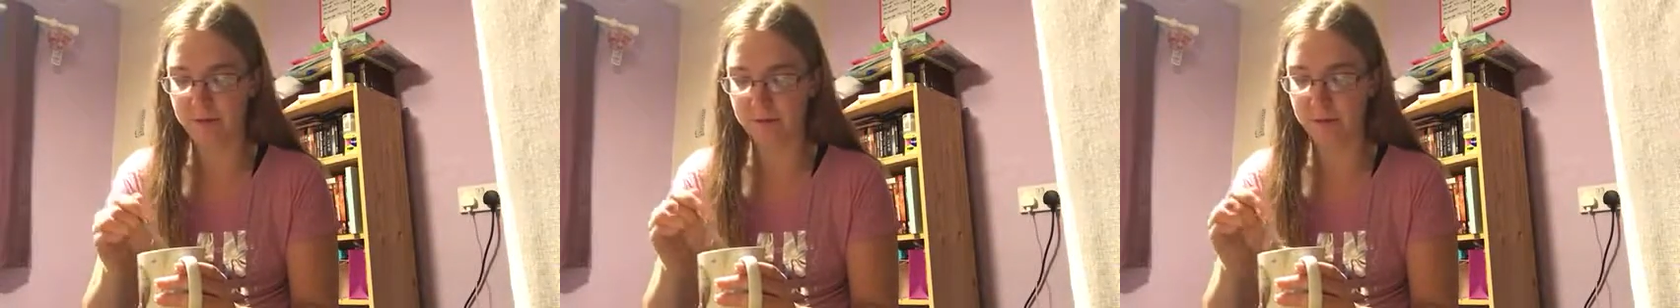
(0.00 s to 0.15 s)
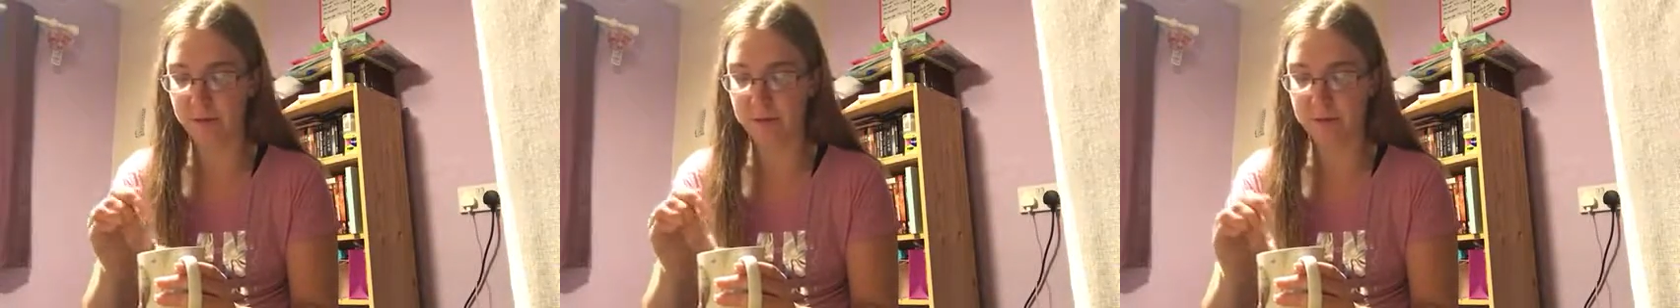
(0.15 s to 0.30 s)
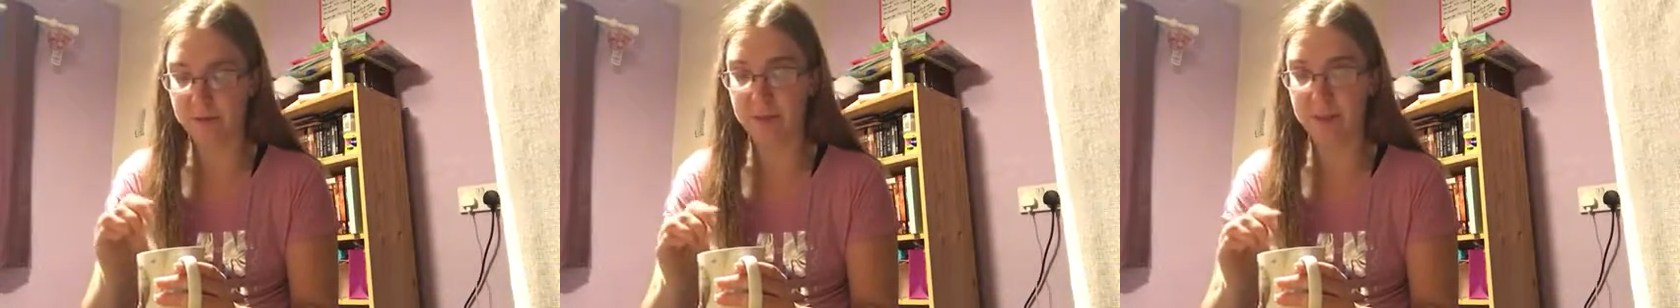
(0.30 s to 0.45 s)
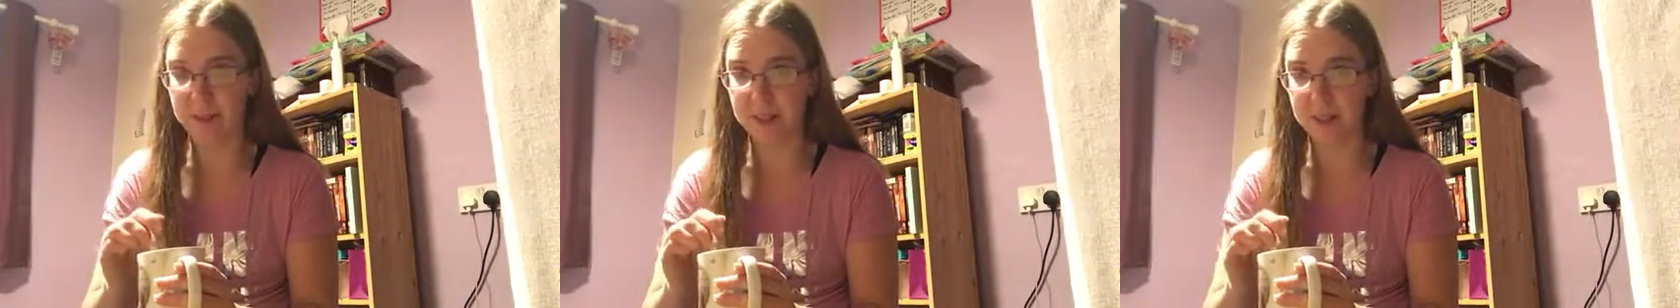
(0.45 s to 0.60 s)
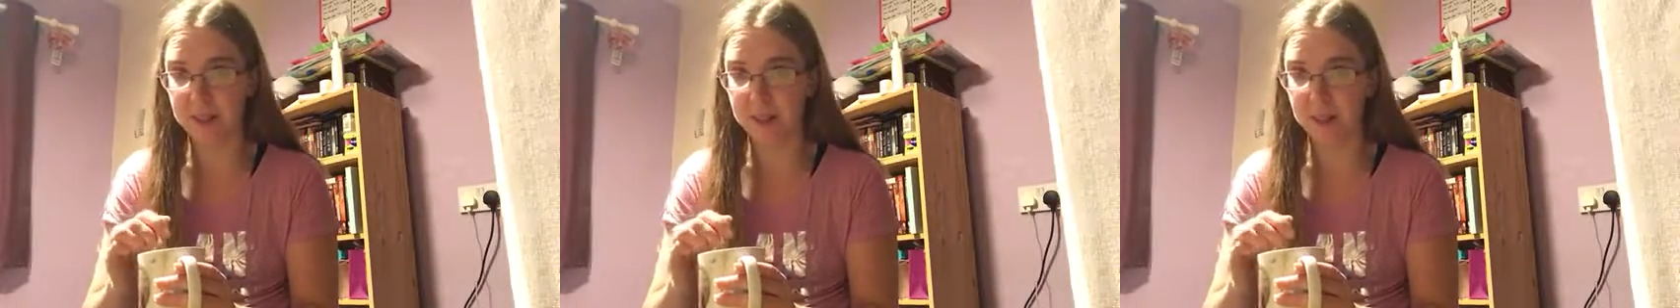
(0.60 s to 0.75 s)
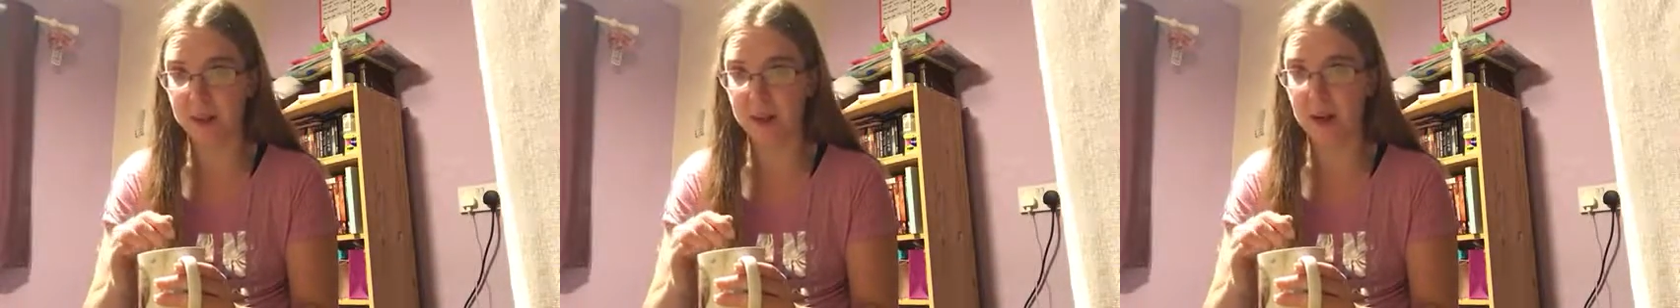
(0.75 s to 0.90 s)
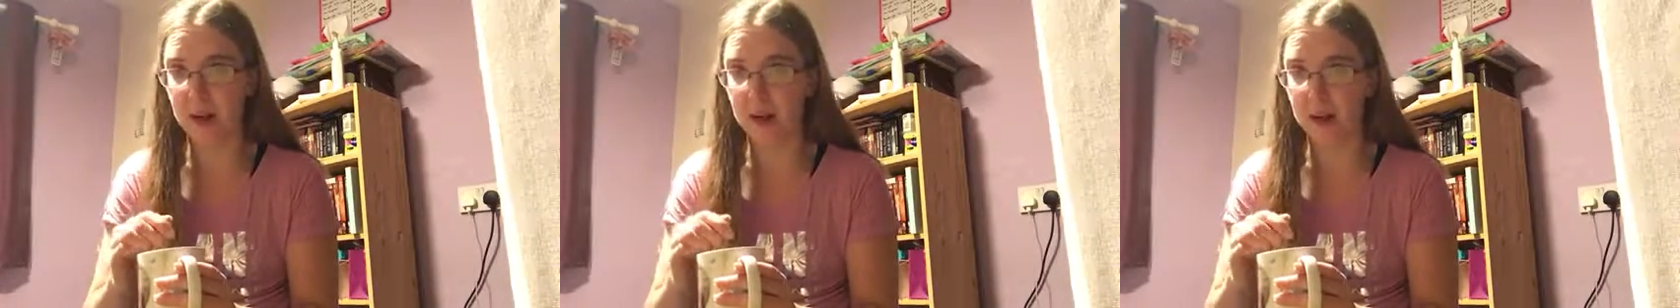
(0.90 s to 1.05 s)
forcing
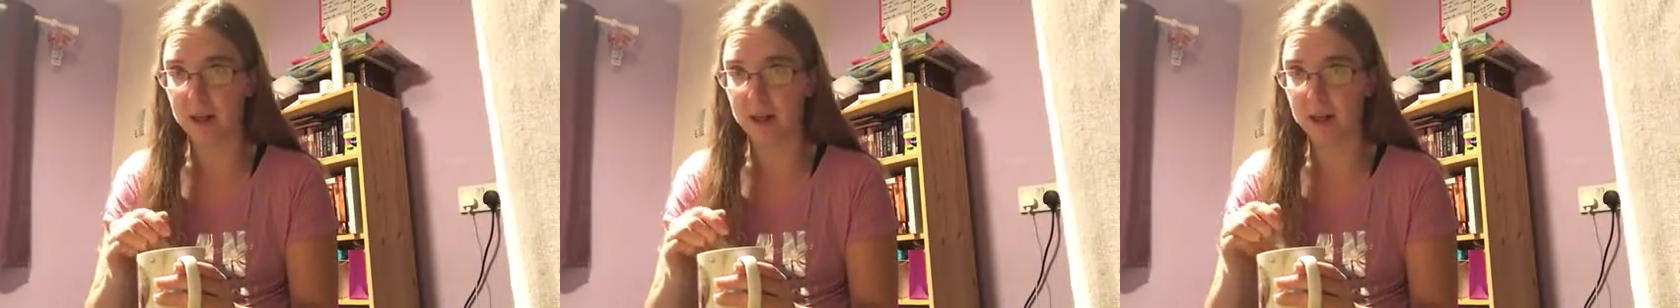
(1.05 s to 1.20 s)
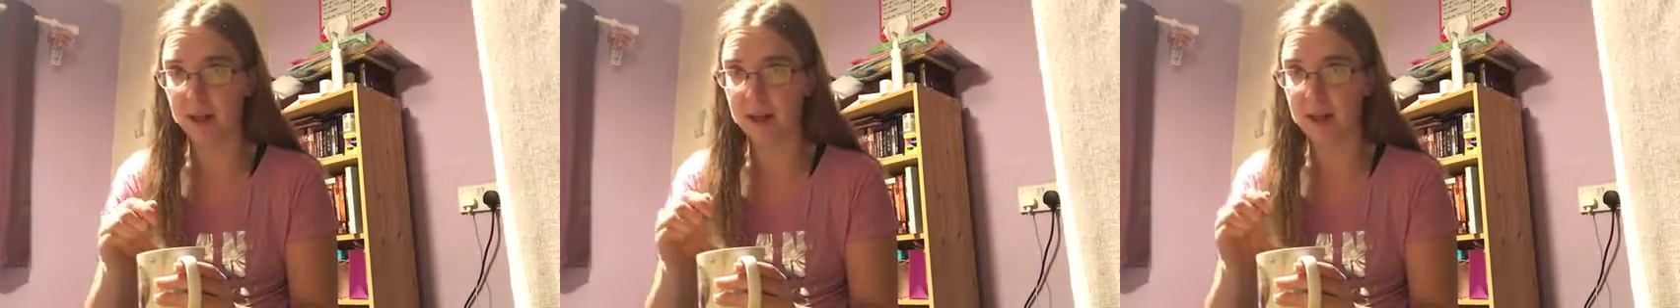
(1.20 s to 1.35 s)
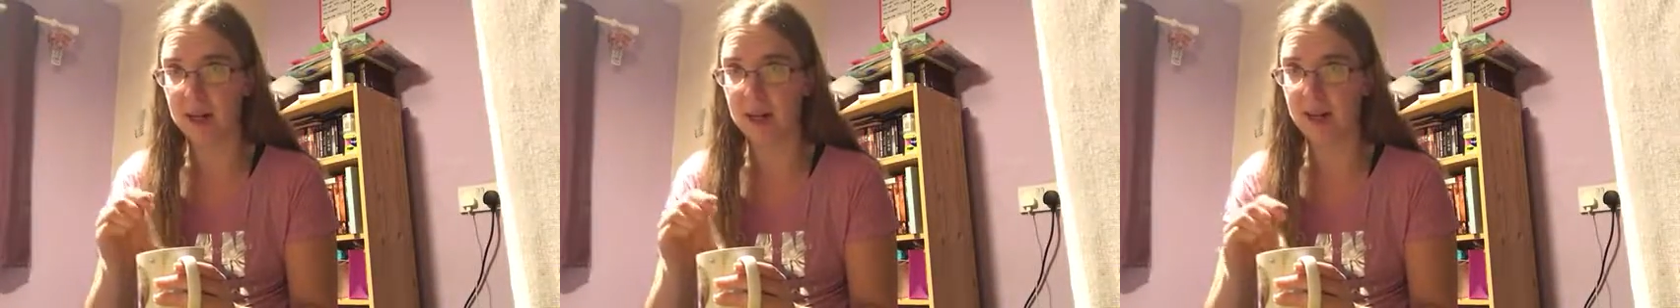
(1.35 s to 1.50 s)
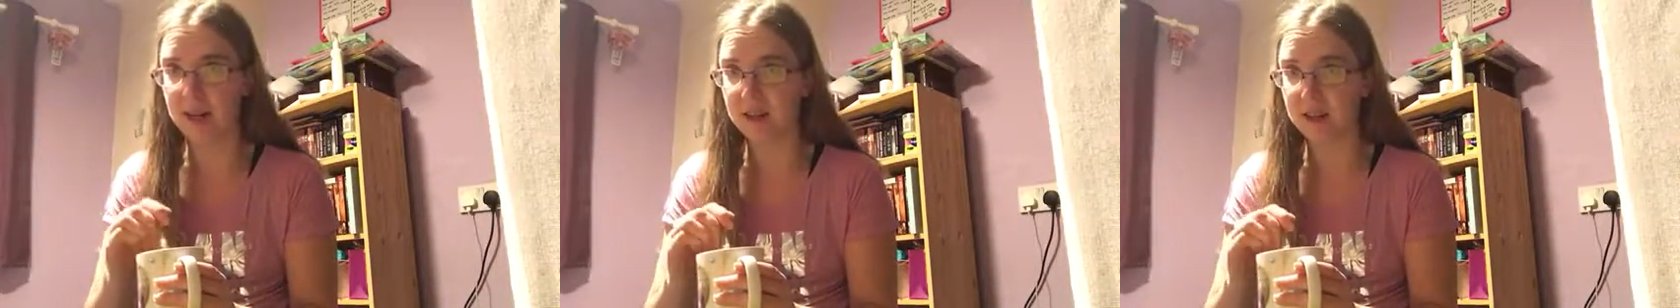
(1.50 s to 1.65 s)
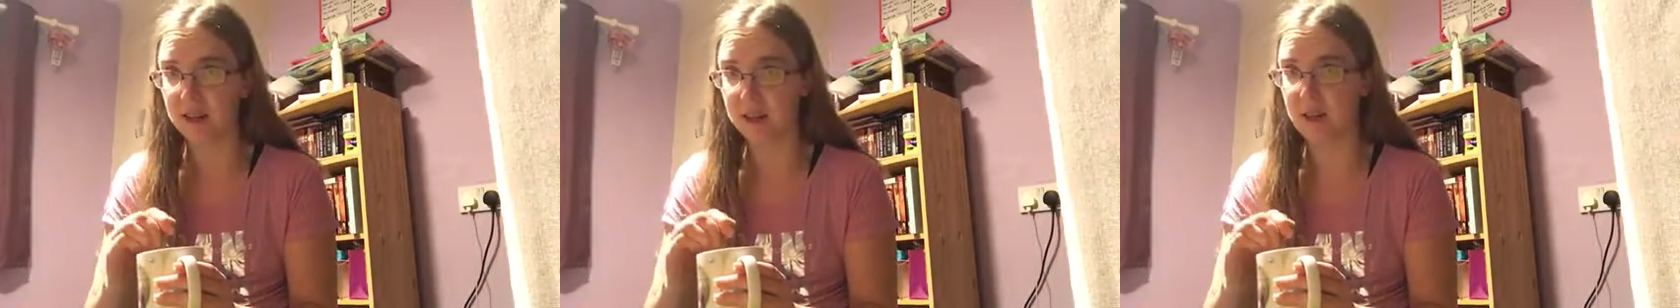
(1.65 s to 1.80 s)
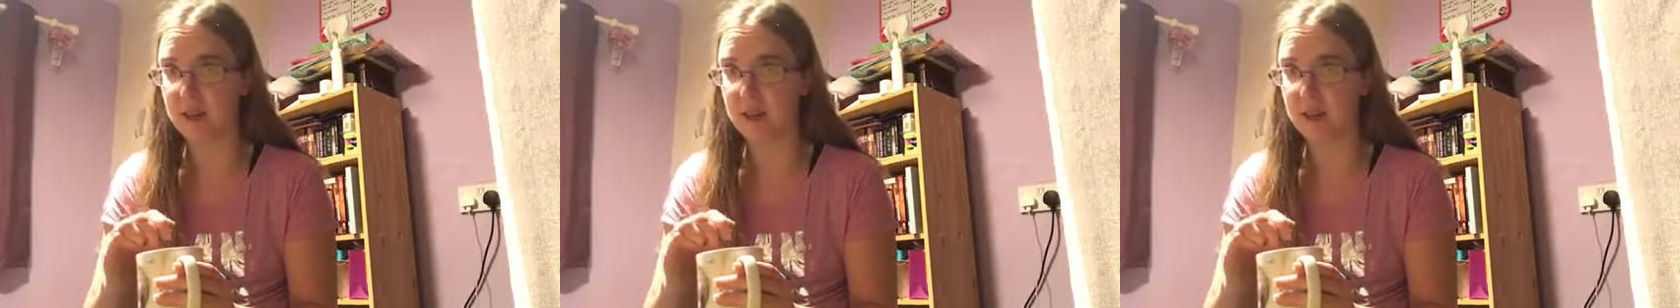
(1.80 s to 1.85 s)
myself to make eye contact